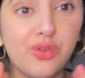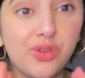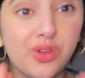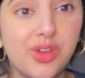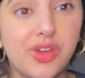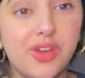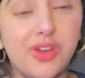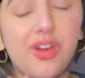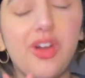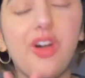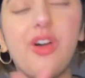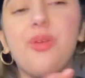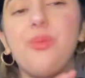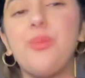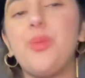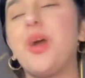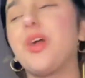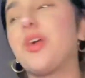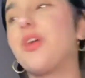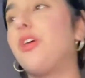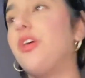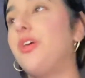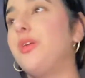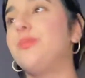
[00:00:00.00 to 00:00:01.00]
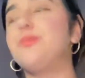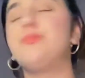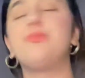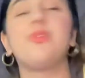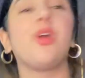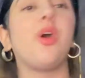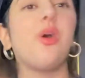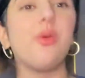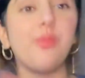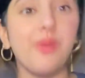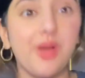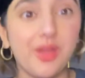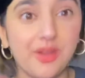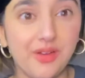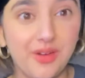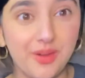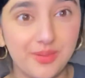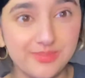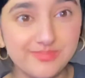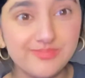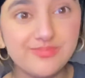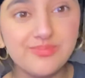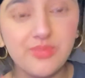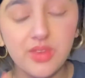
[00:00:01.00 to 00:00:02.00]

good. Oh my God.